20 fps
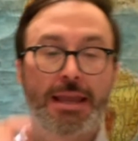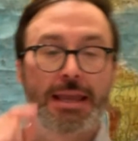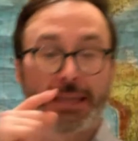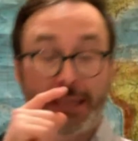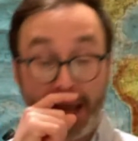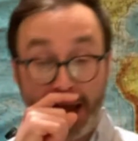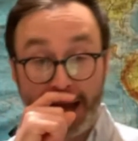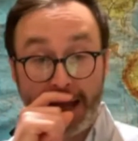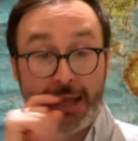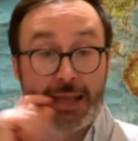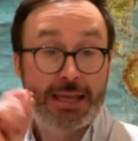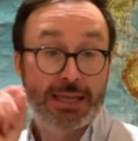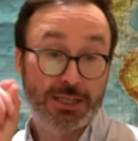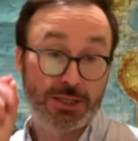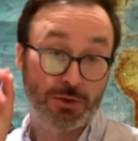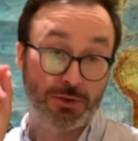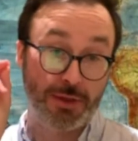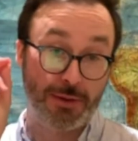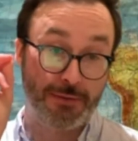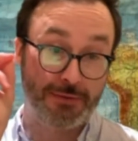Yeah.
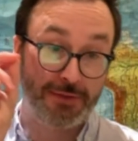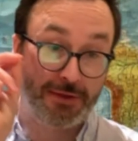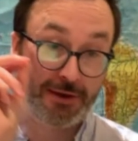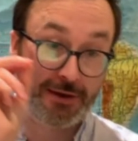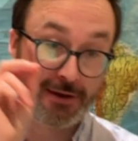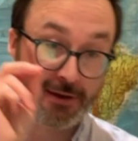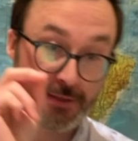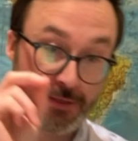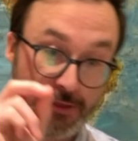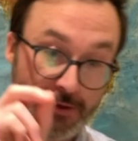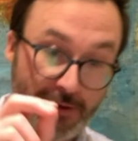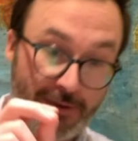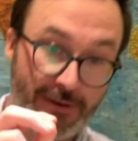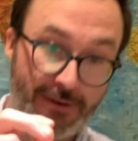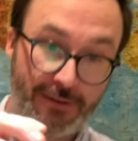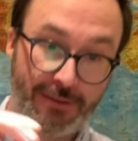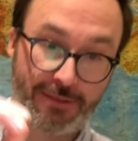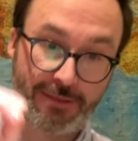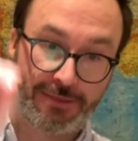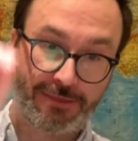So
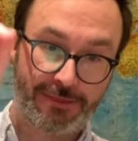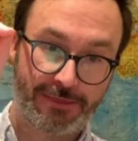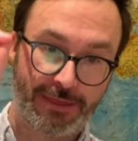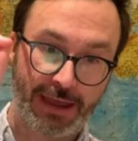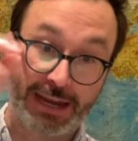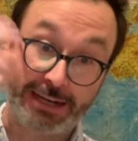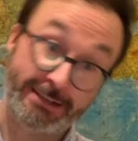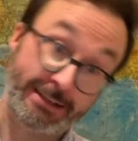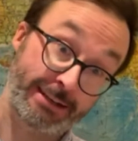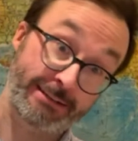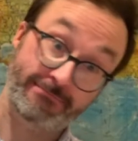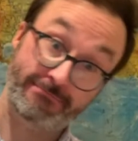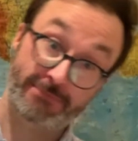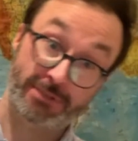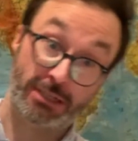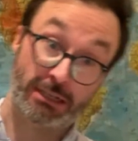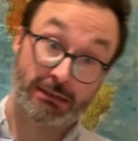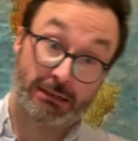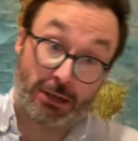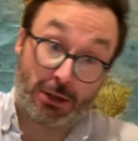the I didn't
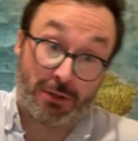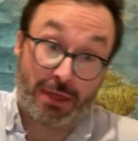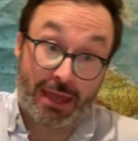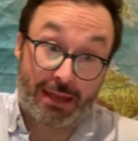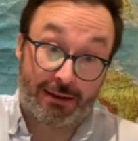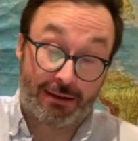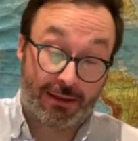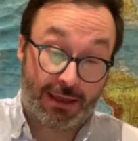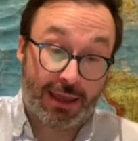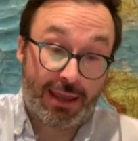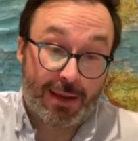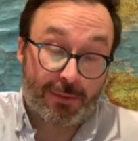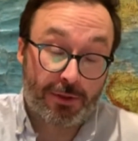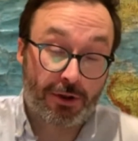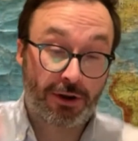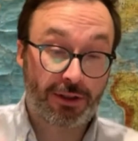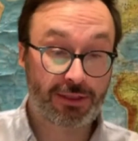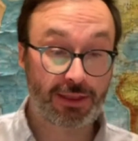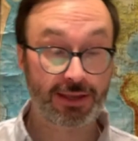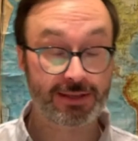know that. Hey, I'm
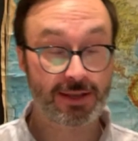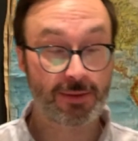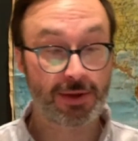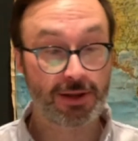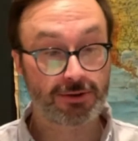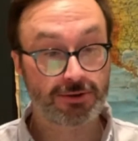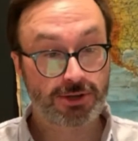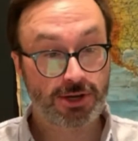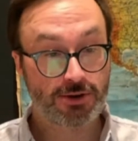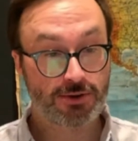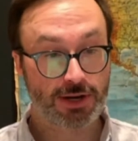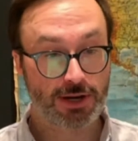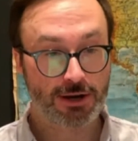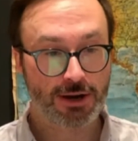learning things on my own show here.